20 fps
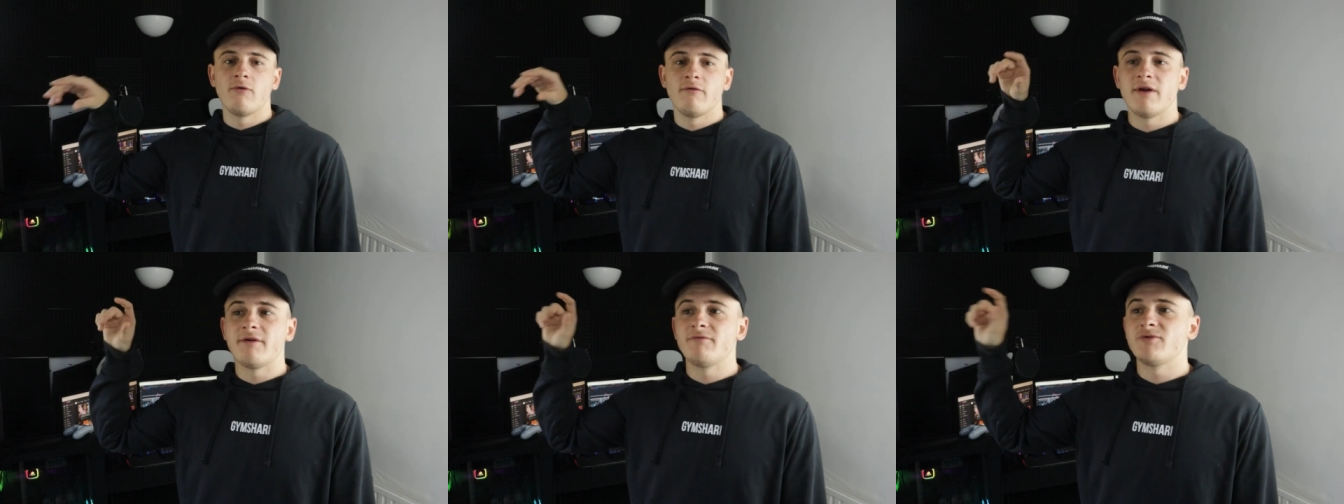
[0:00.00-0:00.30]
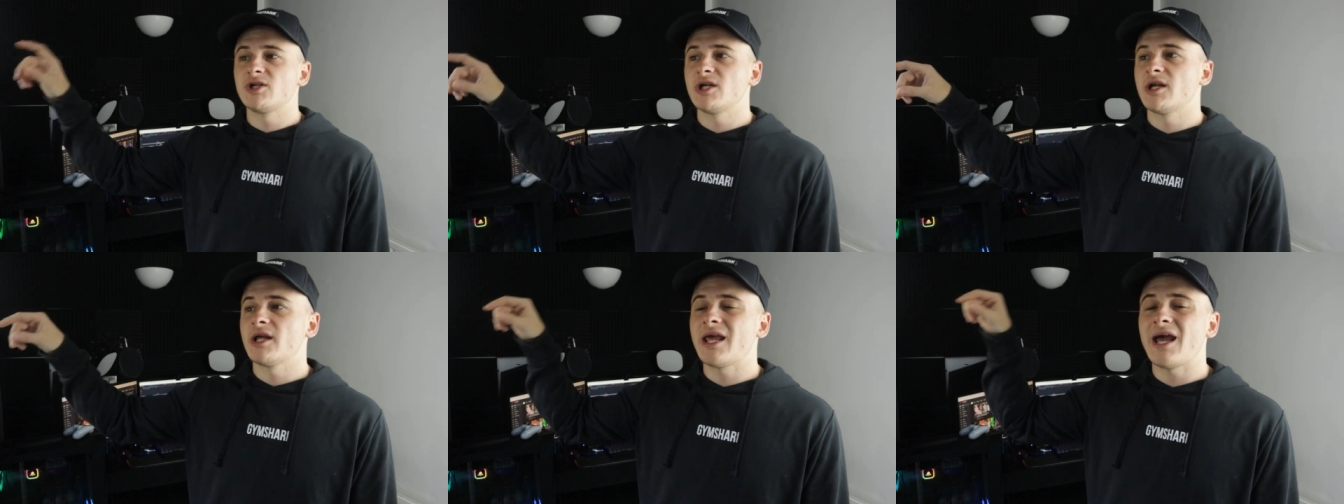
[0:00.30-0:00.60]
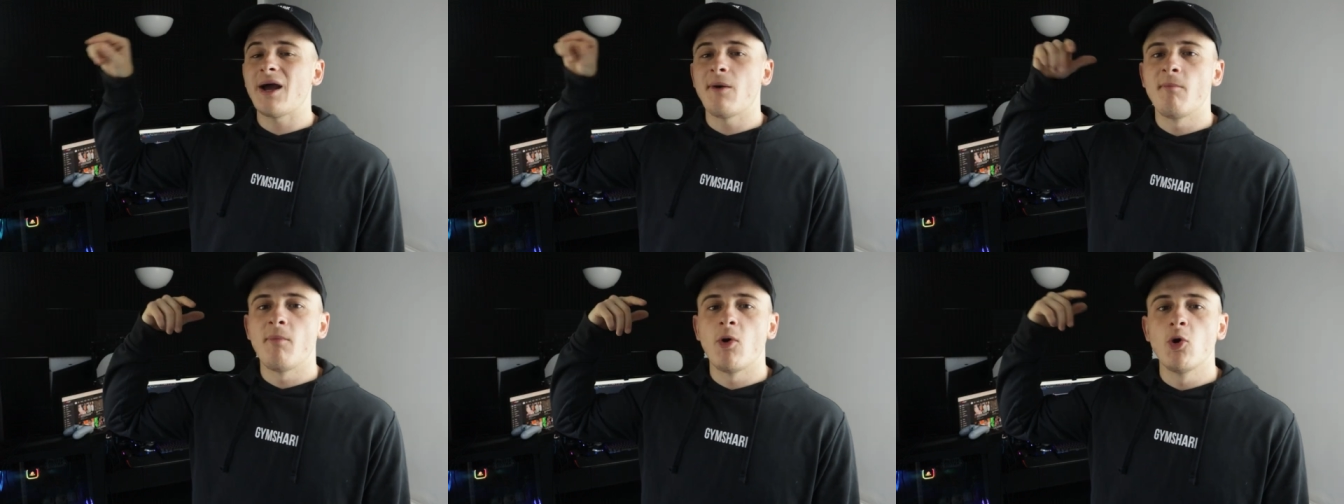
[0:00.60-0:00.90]
over-leveraging,
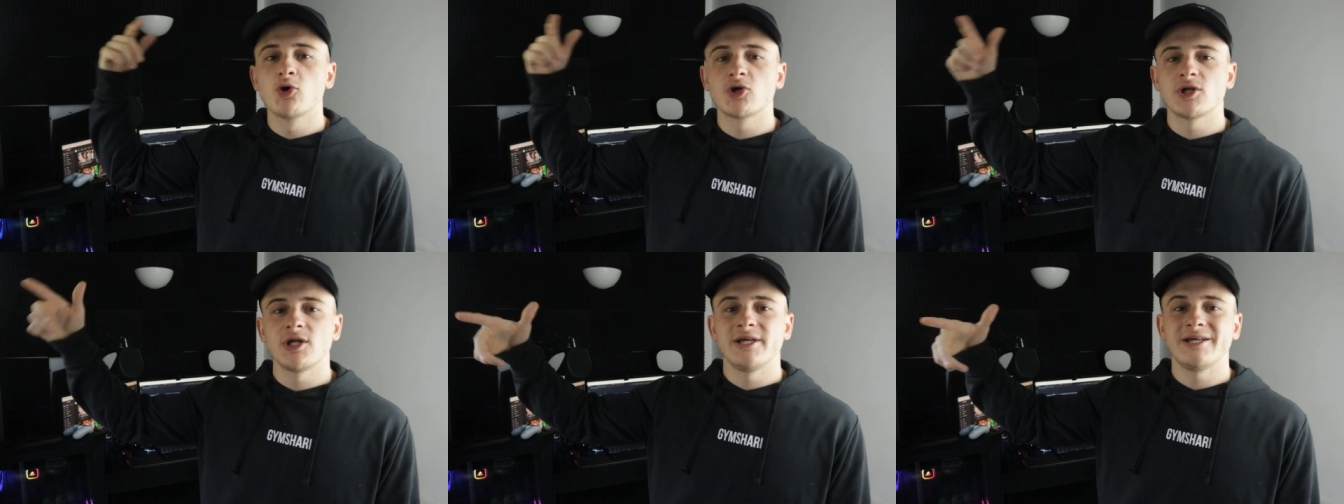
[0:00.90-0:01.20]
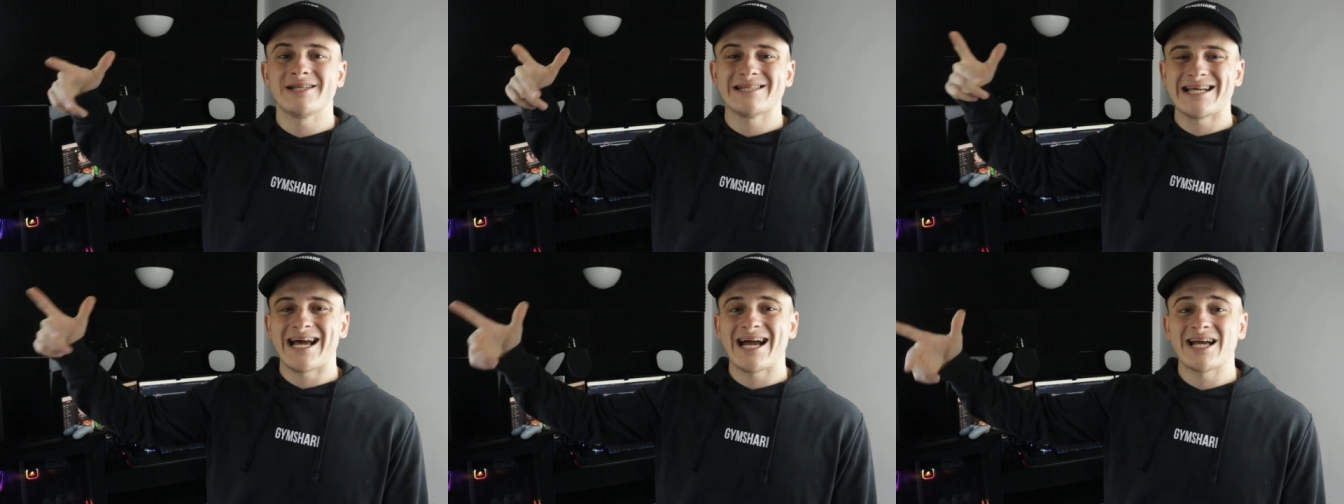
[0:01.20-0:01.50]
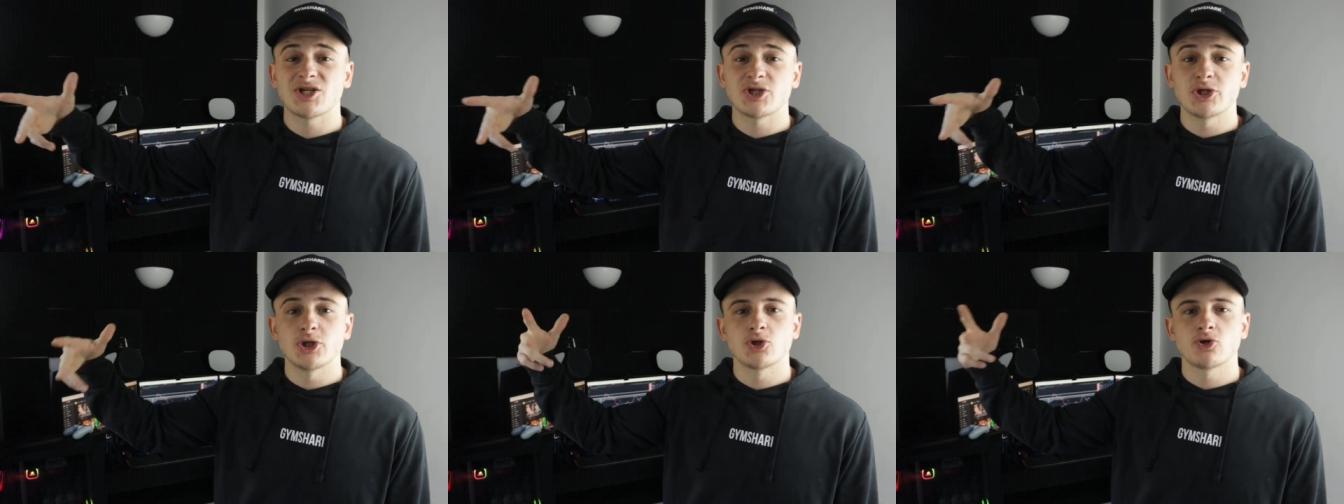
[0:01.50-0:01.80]
get emotionally
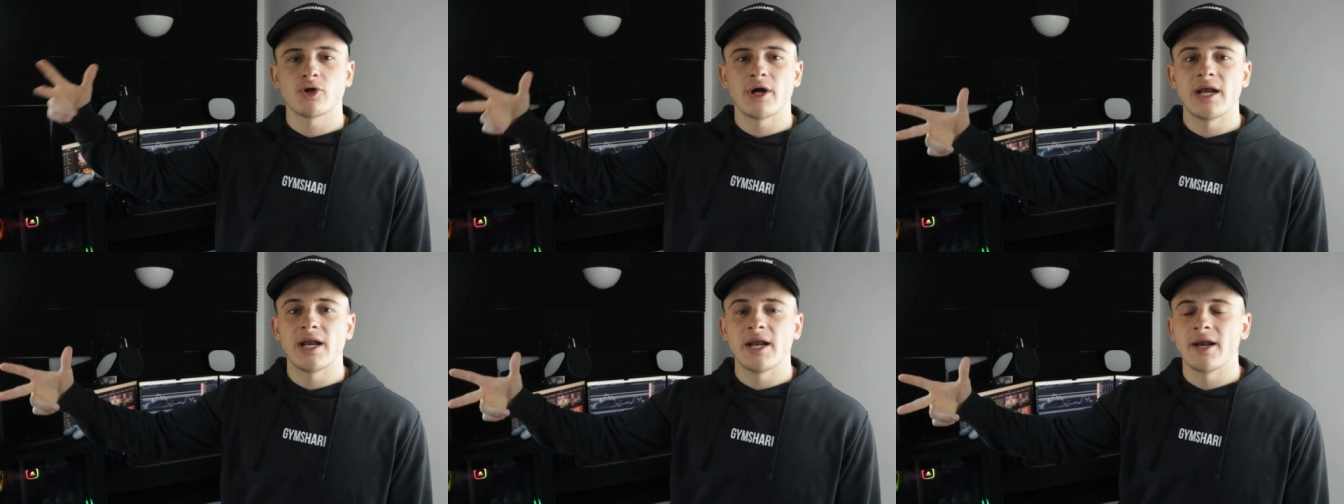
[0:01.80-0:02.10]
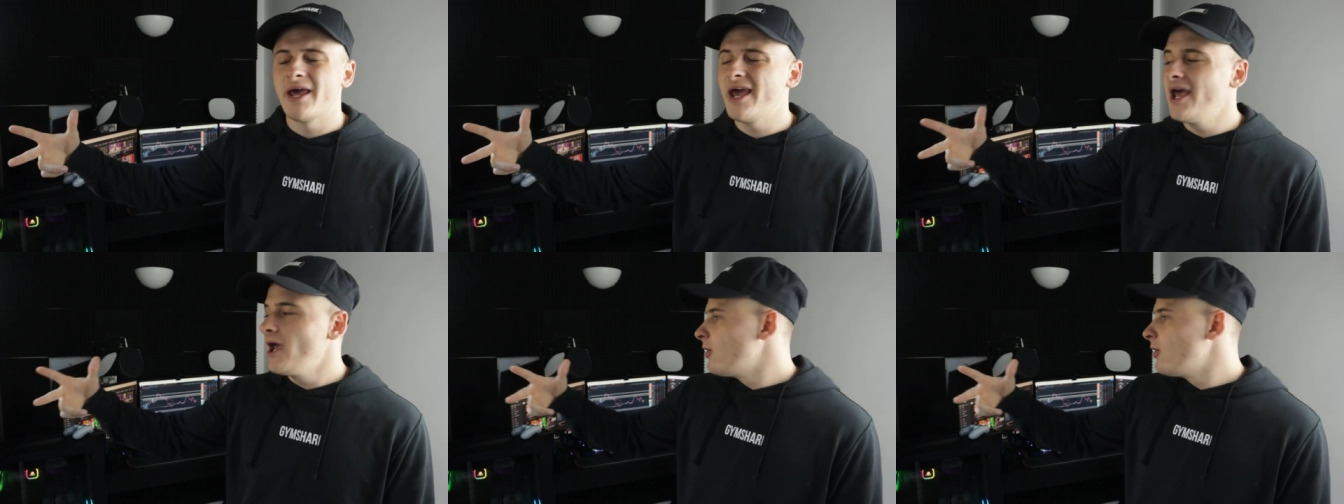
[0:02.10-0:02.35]
attached to trading.